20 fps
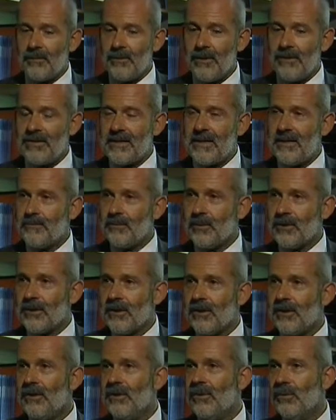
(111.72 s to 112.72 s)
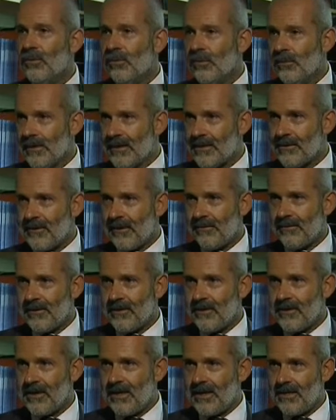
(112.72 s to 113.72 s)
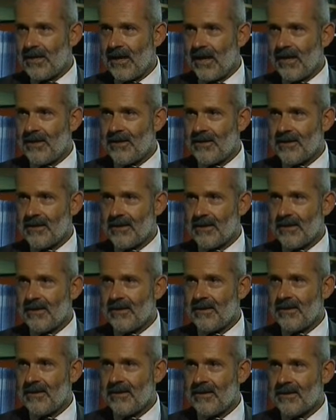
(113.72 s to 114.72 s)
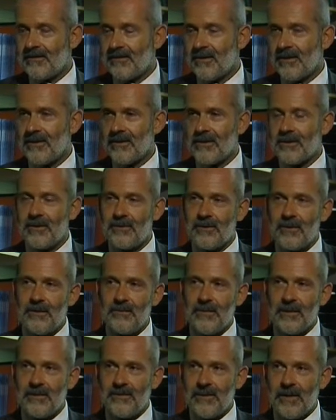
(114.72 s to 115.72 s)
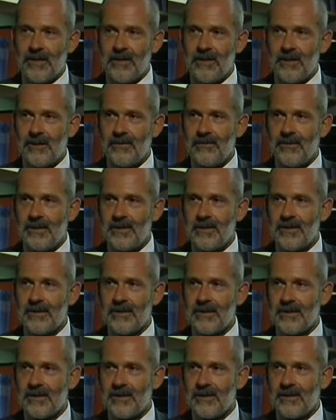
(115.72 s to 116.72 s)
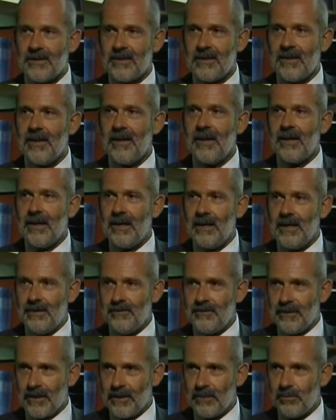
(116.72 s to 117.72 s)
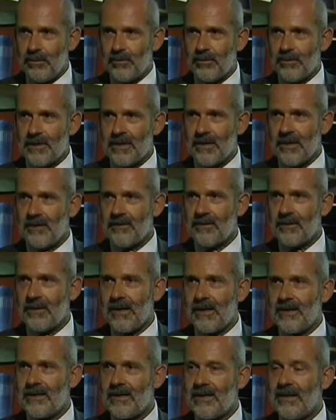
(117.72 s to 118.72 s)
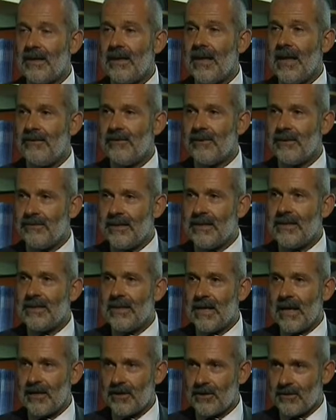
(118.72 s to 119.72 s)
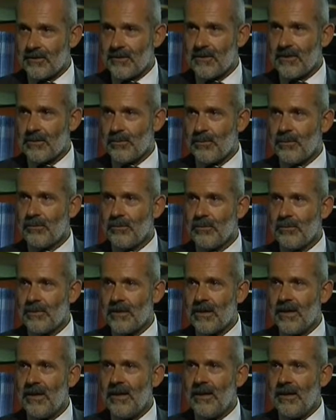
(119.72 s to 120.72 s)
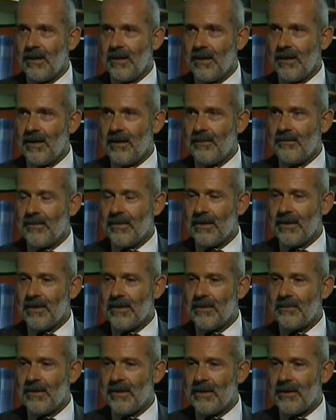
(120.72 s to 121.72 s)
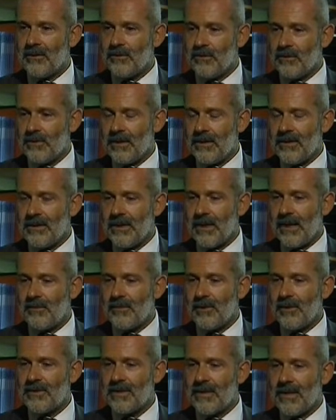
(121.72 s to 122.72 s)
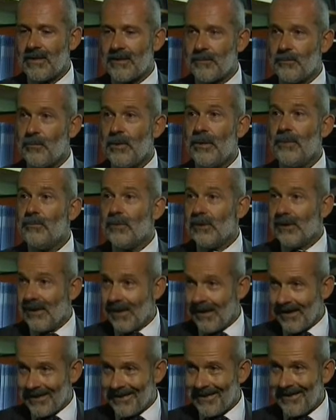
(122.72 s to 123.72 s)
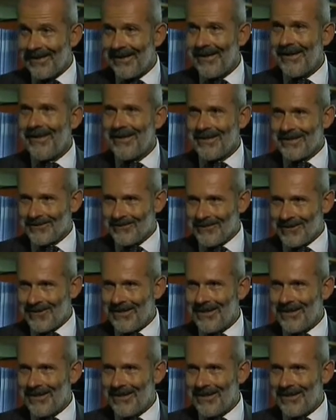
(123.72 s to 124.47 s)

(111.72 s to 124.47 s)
And we've seen what an enormous revolutionary change has occurred as far as the treatment of HIV is concerned, even in the poorest countries, and the level of international support that has been accorded to that process. We would like to